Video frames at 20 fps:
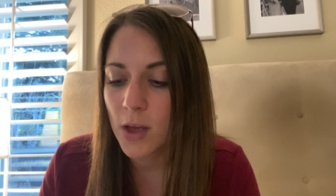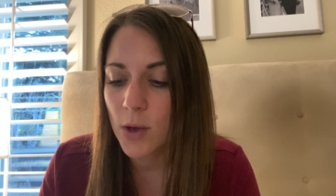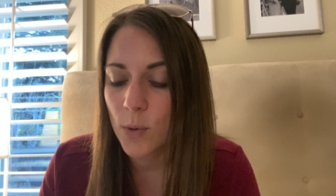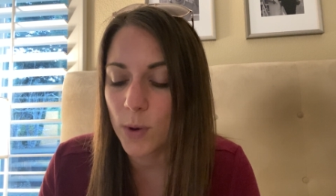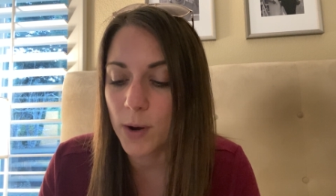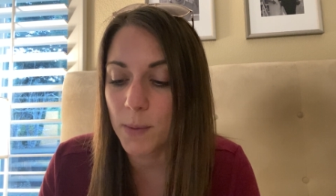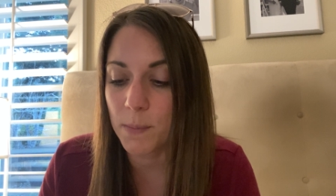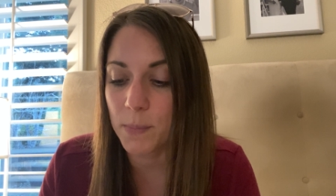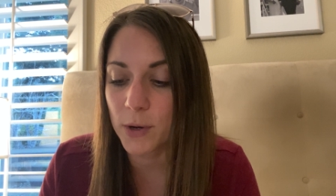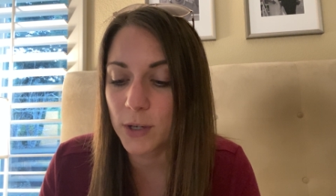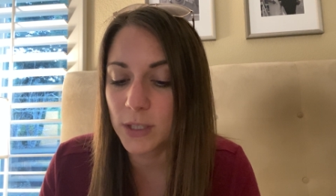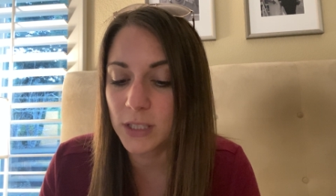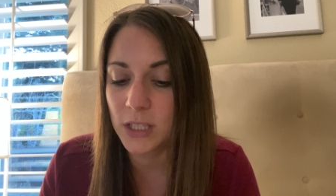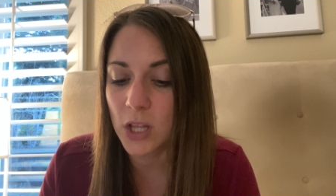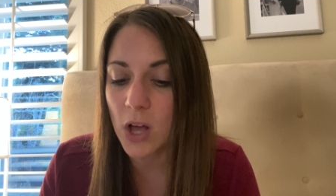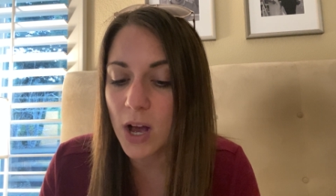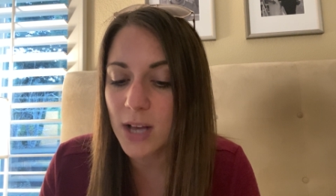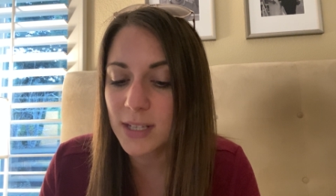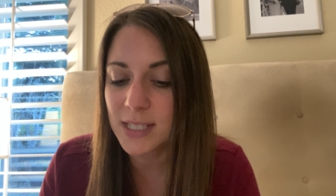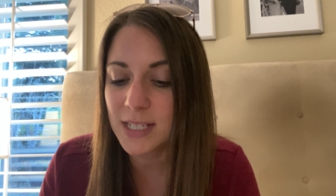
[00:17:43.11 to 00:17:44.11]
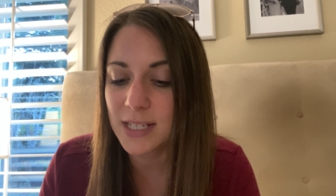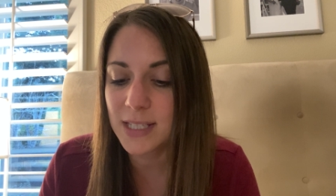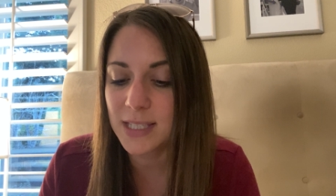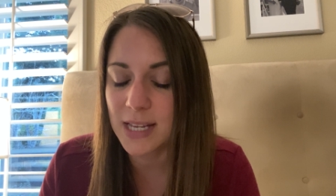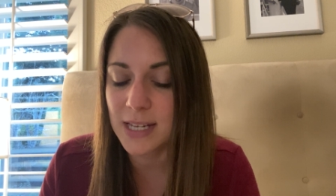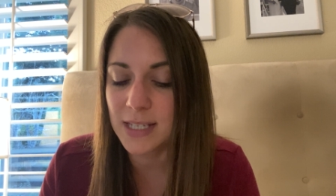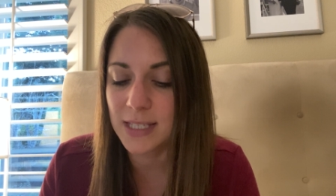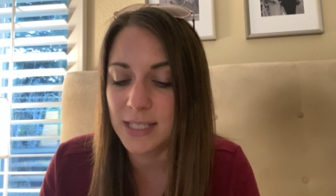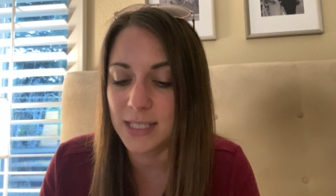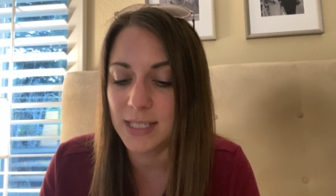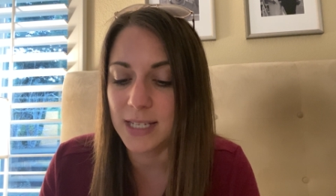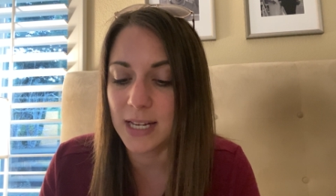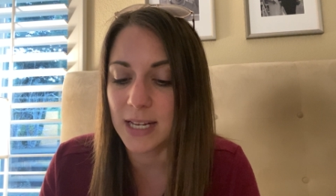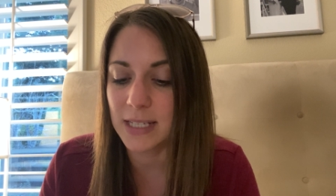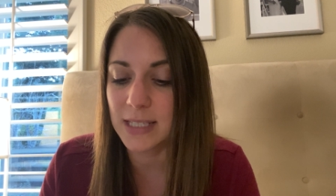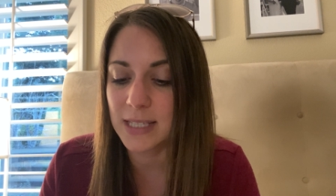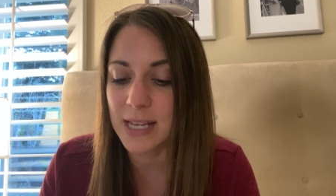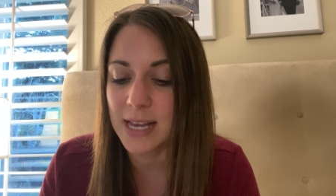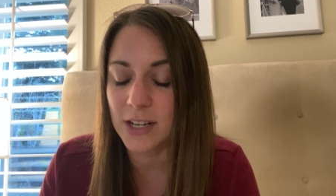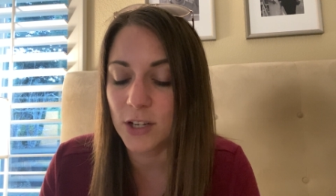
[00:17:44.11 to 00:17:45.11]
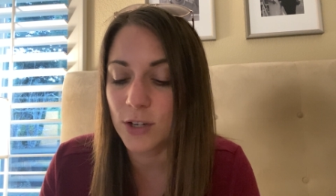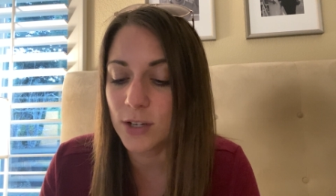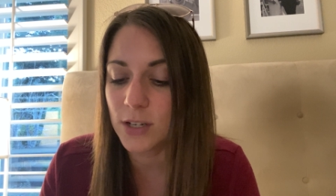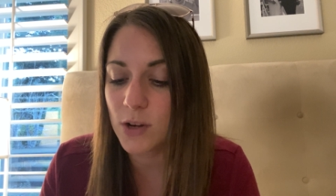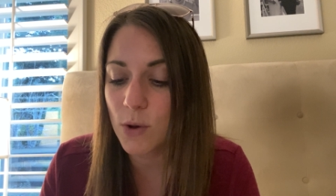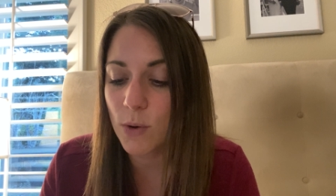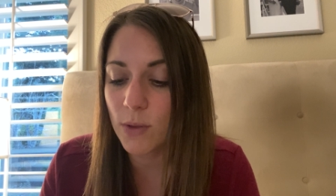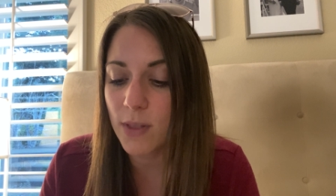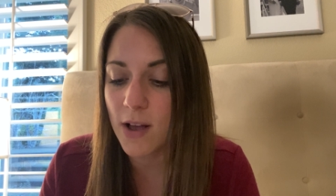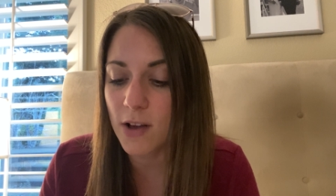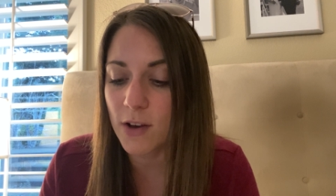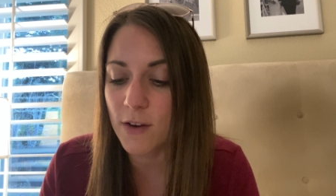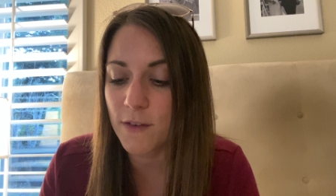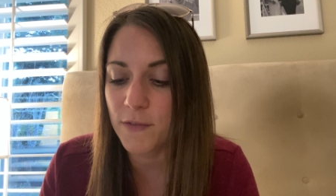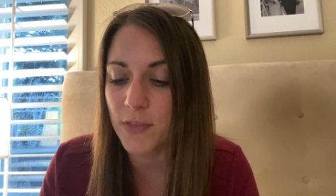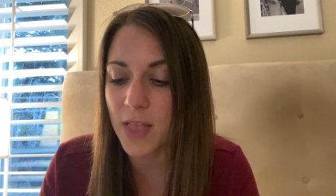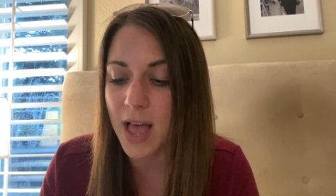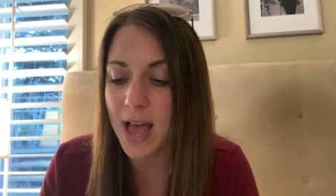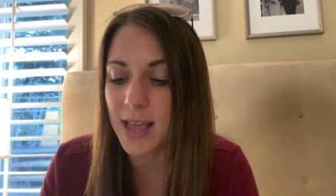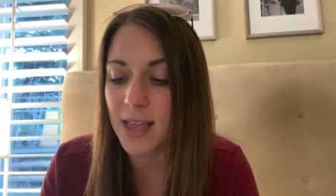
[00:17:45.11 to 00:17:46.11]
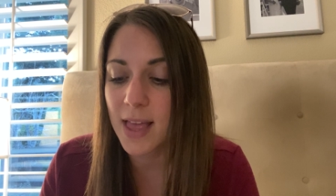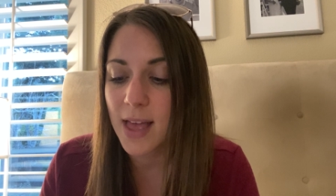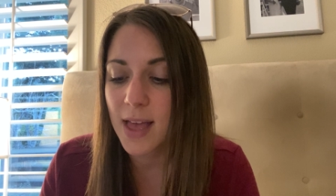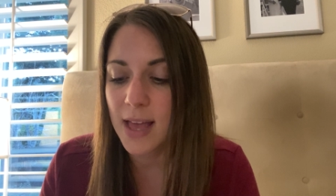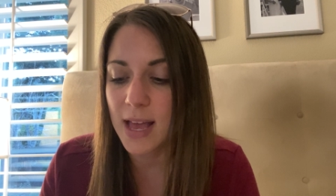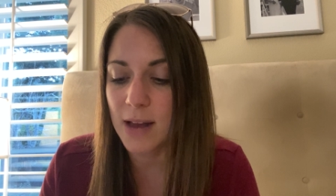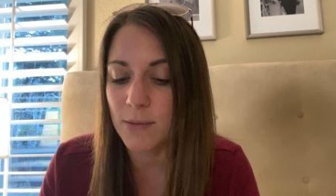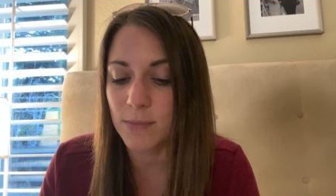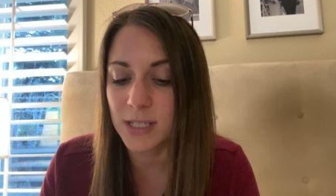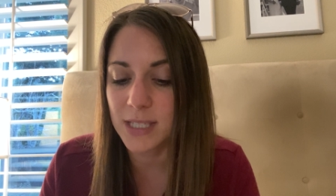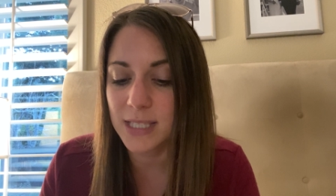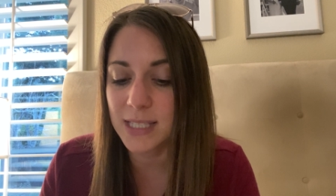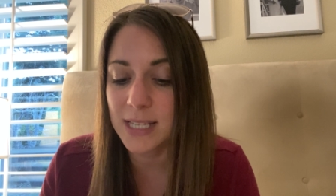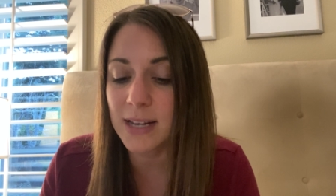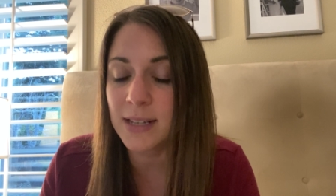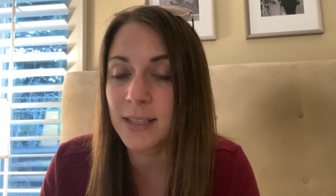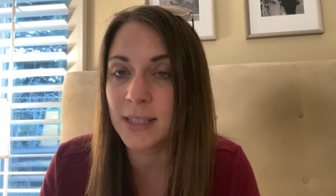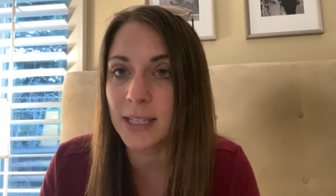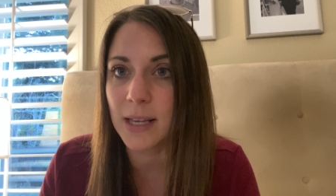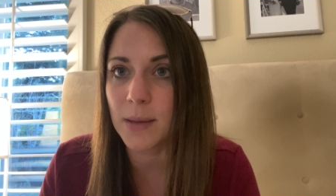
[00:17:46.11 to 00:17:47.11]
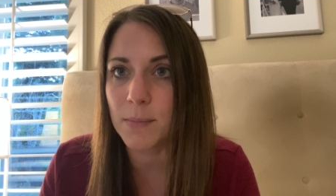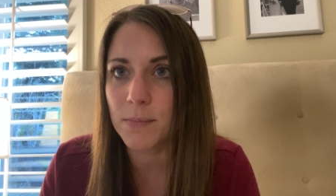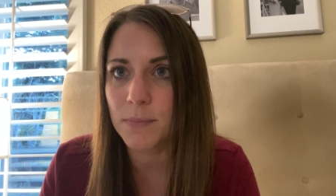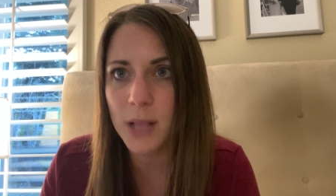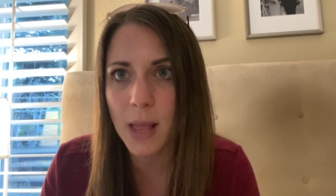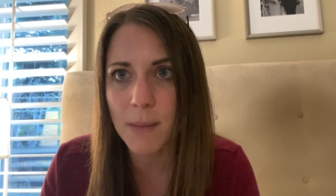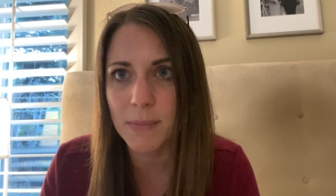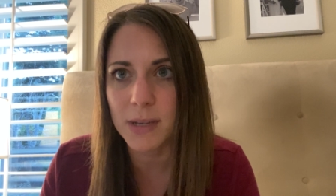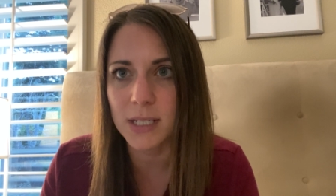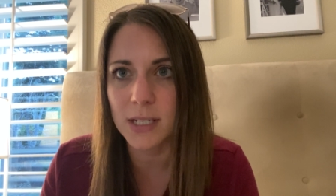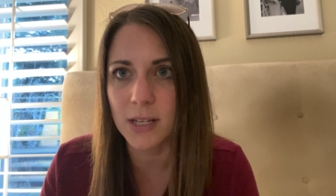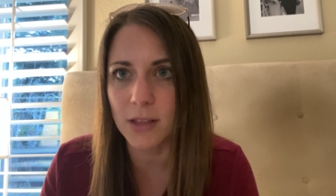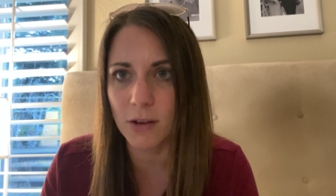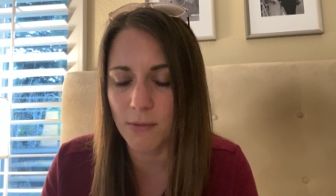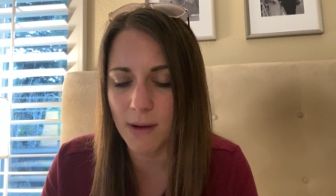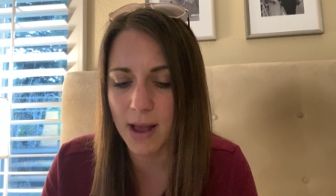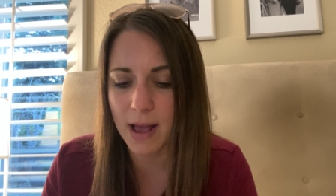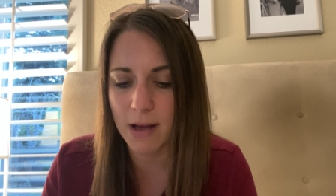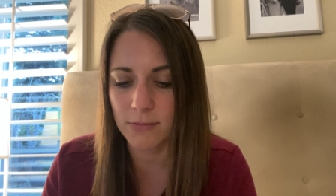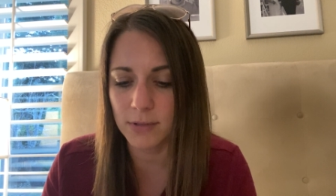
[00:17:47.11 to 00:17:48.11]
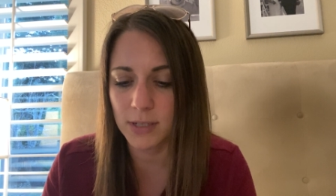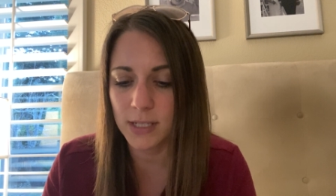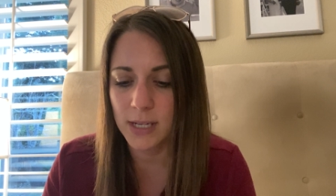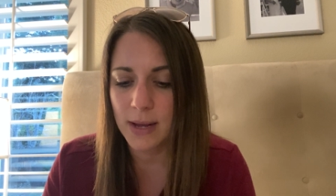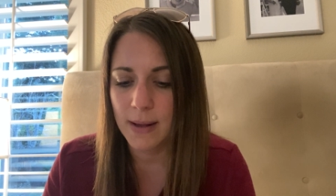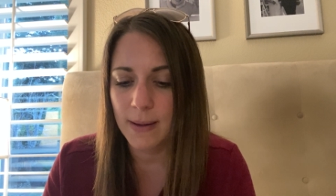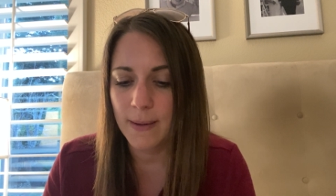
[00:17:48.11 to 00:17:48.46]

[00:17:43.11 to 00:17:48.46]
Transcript: when a bird lost its instincts and could no longer fly, and when suddenly plummet to the ground.